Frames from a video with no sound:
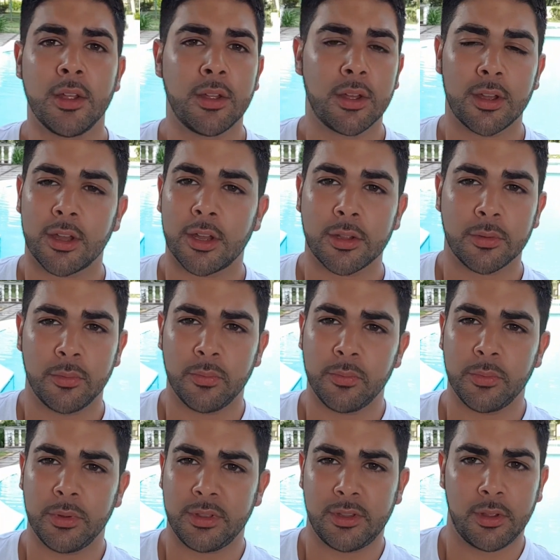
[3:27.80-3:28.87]

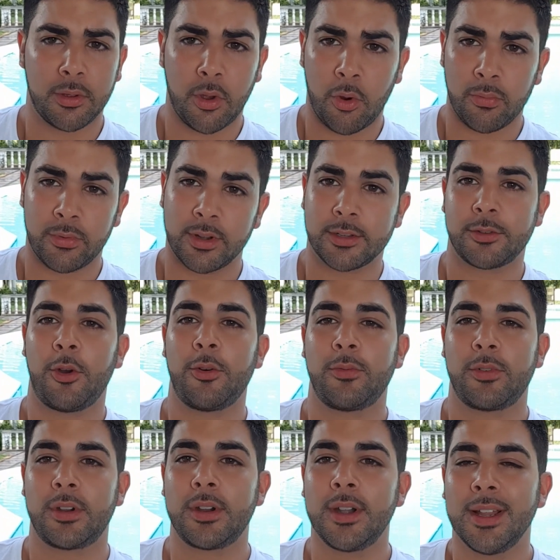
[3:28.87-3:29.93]
the offer is
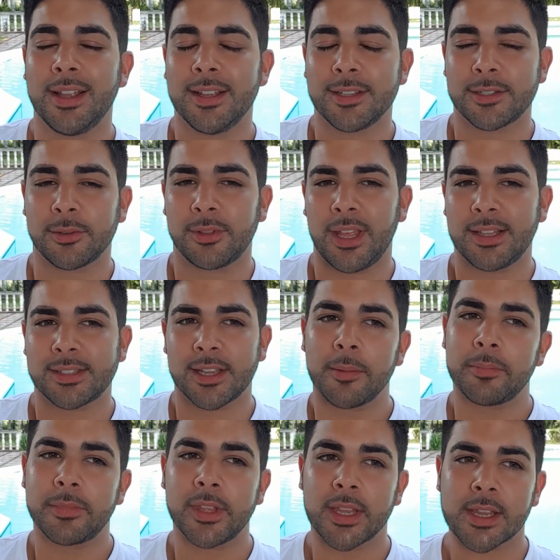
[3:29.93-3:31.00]
over. So that's
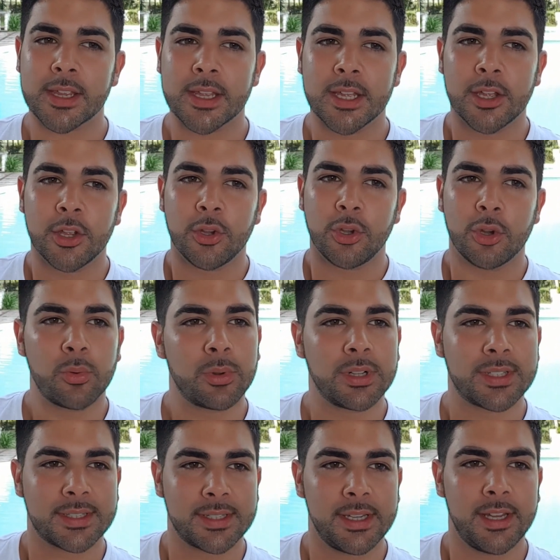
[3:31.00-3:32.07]
something you
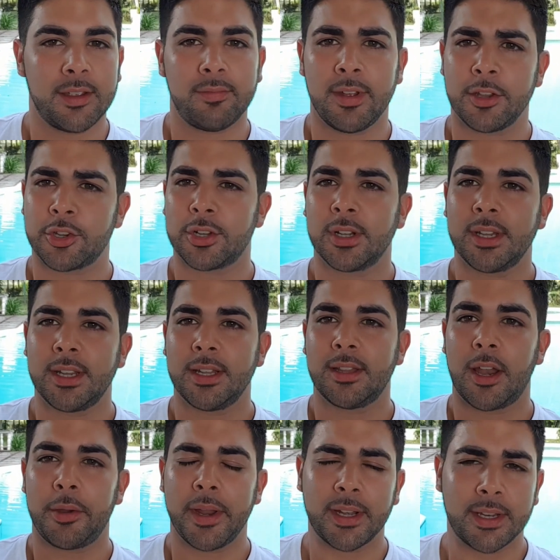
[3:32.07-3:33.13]
will see eventually
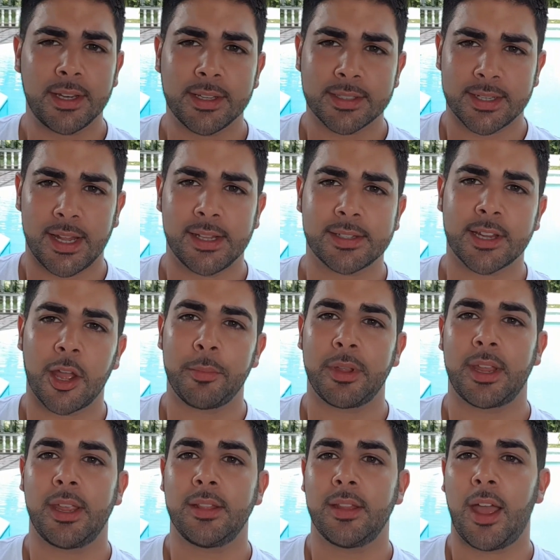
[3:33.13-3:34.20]
directly sales
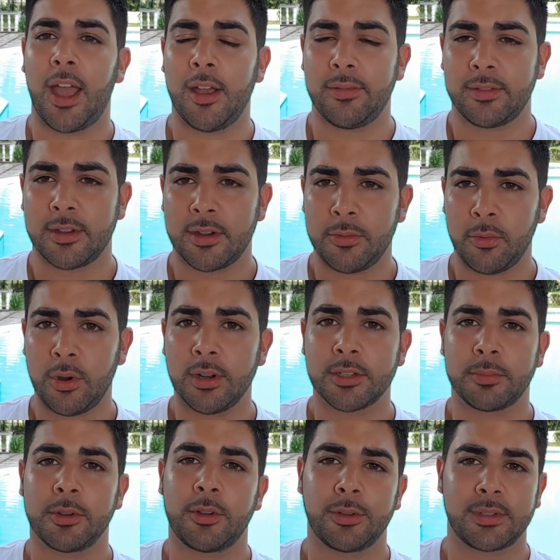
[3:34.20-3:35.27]
coming in
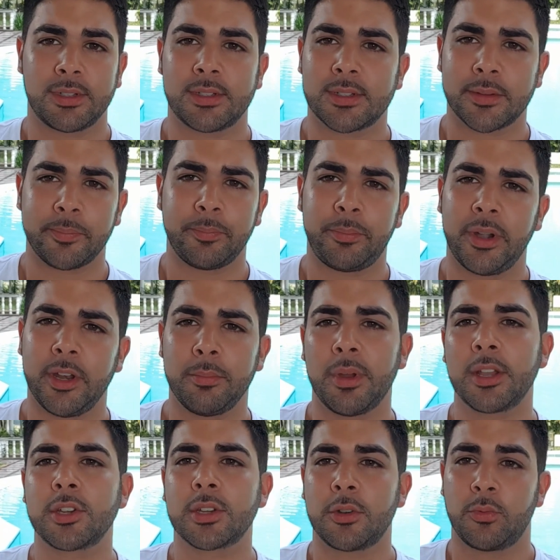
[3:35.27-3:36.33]
afterwards, because it's pretty
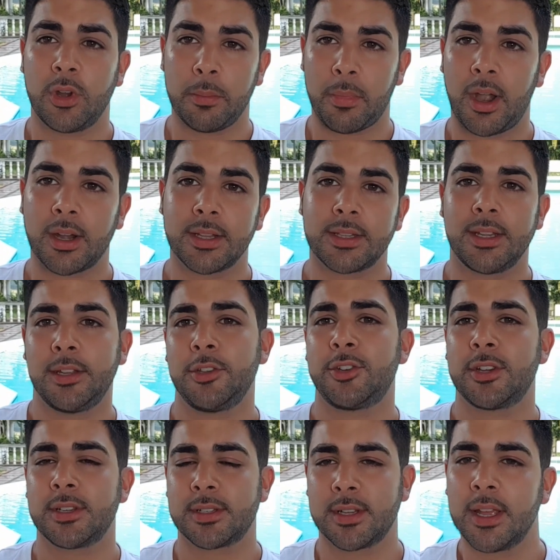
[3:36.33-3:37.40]
much remarketing
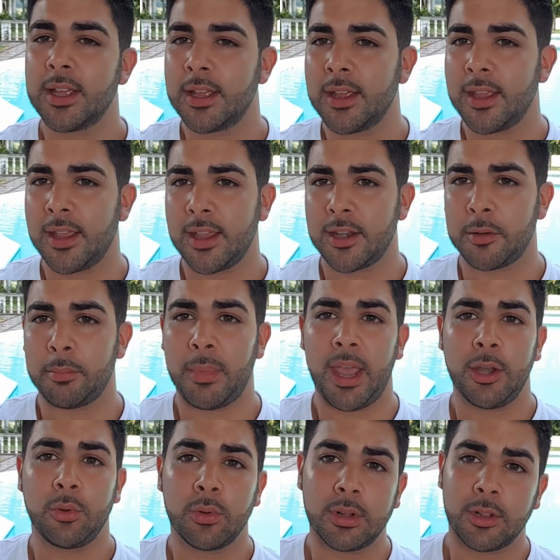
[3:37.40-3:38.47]
just in a
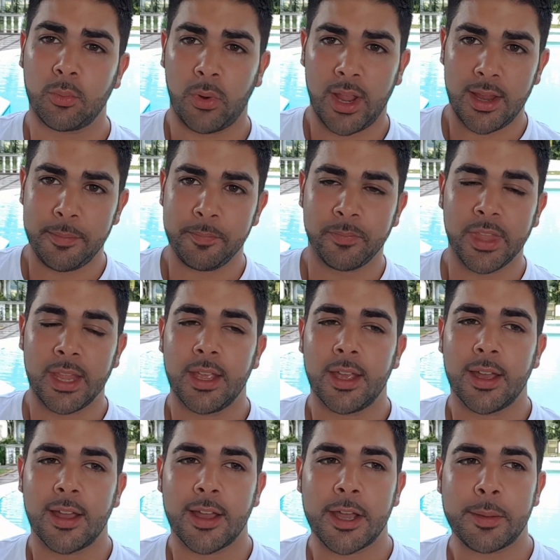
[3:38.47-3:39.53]
manual way.
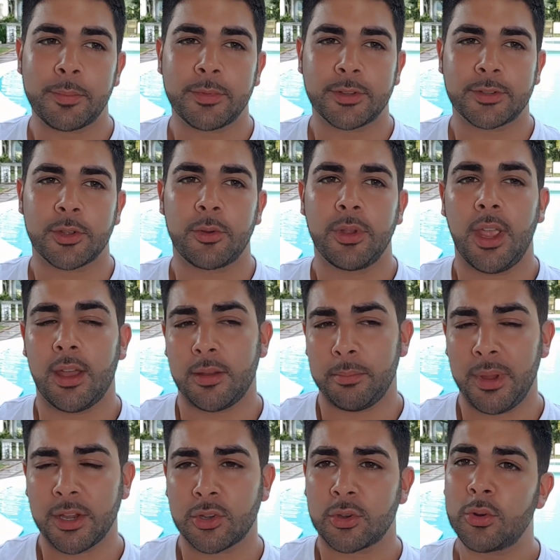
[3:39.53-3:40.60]
So yeah,
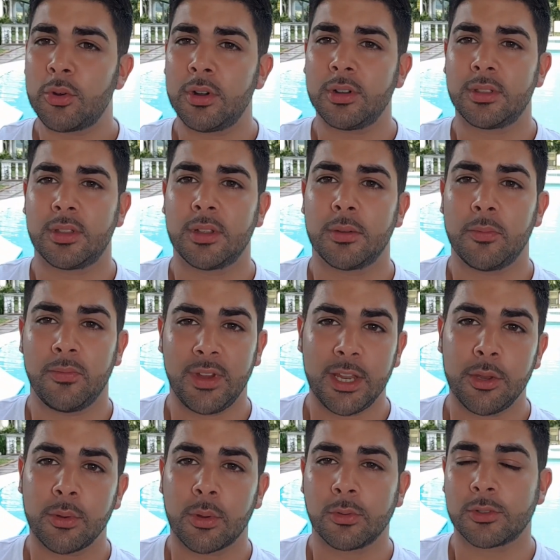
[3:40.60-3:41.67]
make sure the
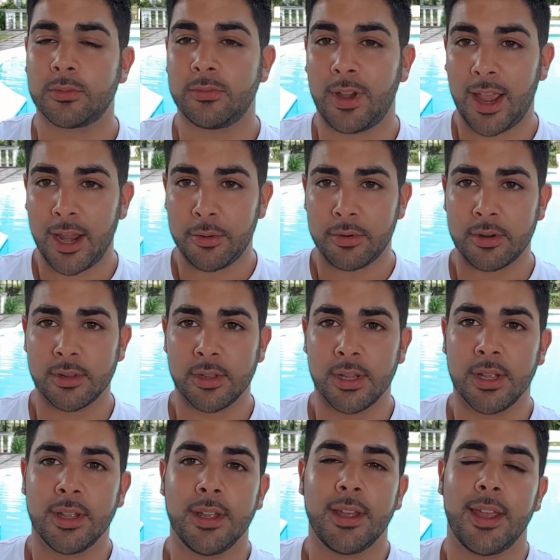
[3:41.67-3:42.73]
video goes viral,
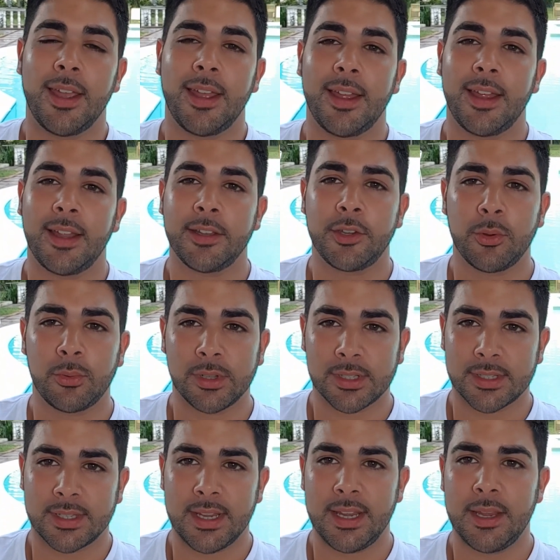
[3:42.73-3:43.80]
and you will
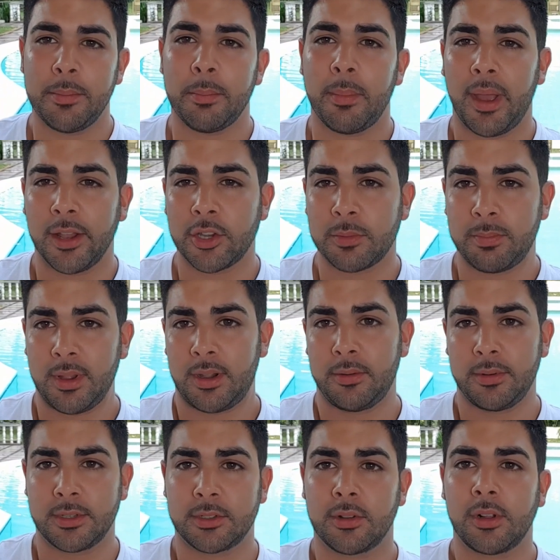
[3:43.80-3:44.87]
see much better
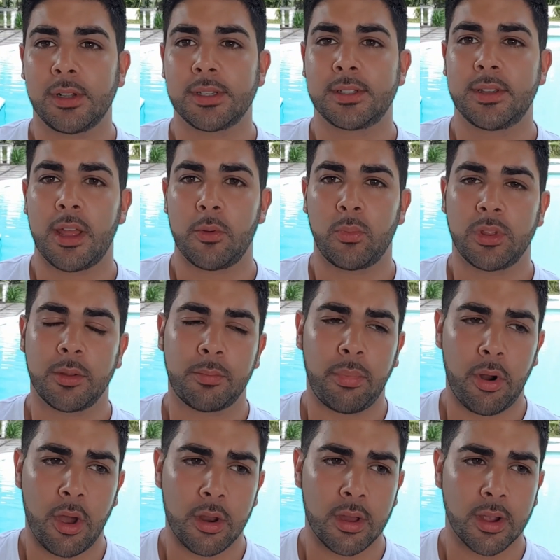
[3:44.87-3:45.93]
results than with the
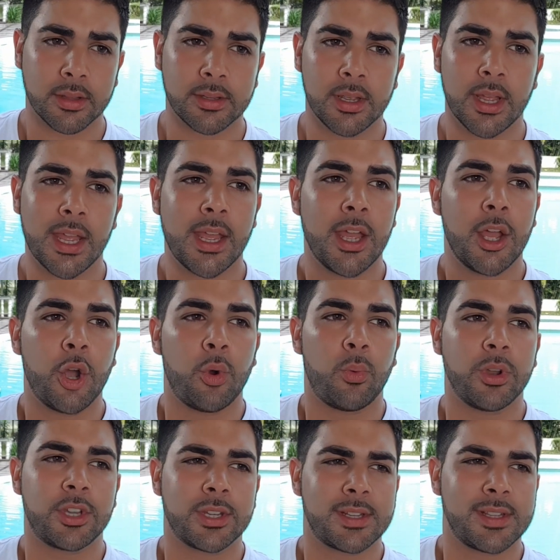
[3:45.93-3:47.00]
product
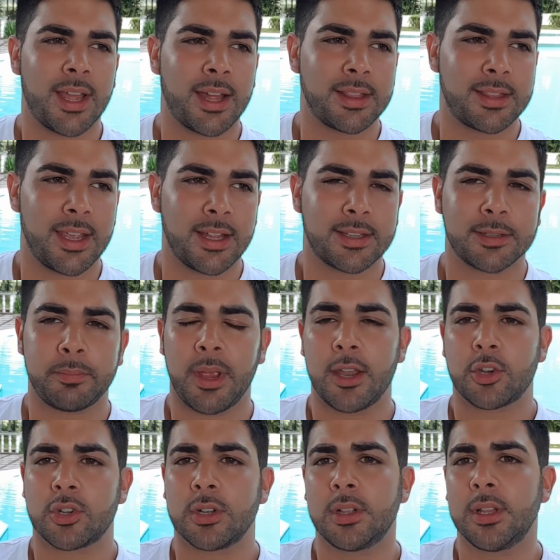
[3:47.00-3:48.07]
which is not that
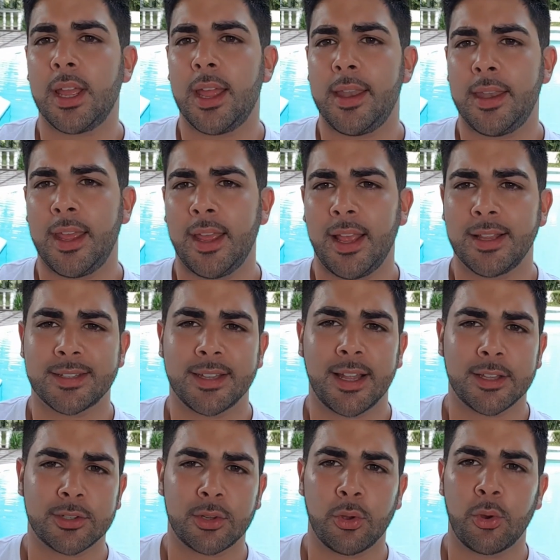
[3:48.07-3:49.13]
special and has
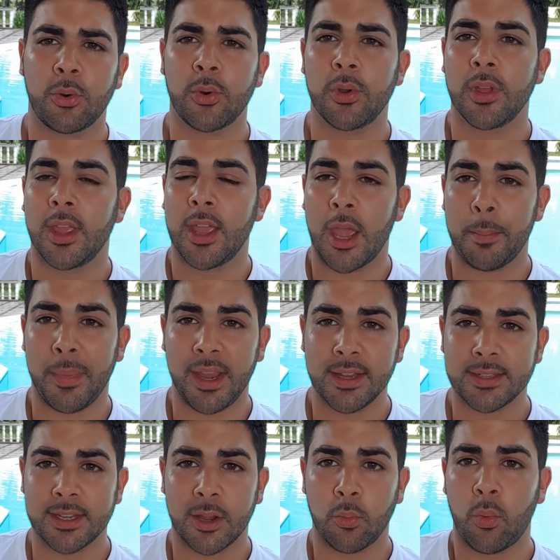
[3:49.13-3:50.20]
not so
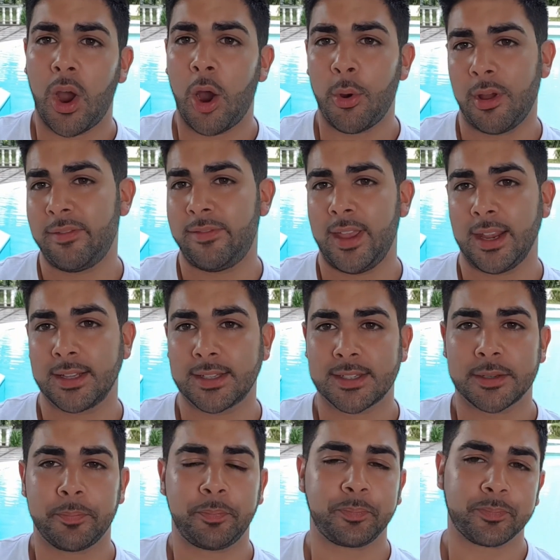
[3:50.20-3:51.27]
amazing wow effects